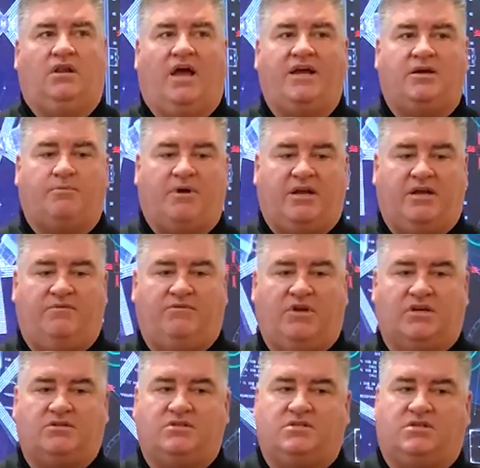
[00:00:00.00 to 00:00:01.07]
like about N V
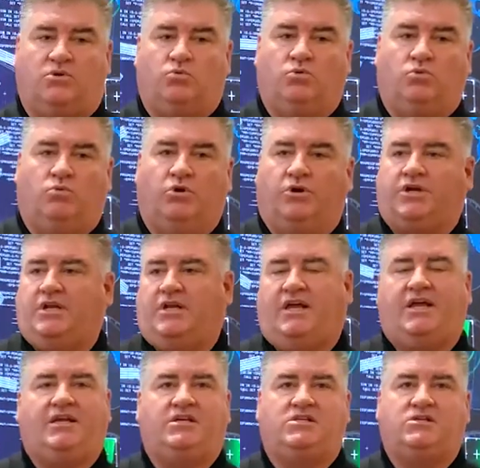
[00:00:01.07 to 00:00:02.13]
X is that it will work in any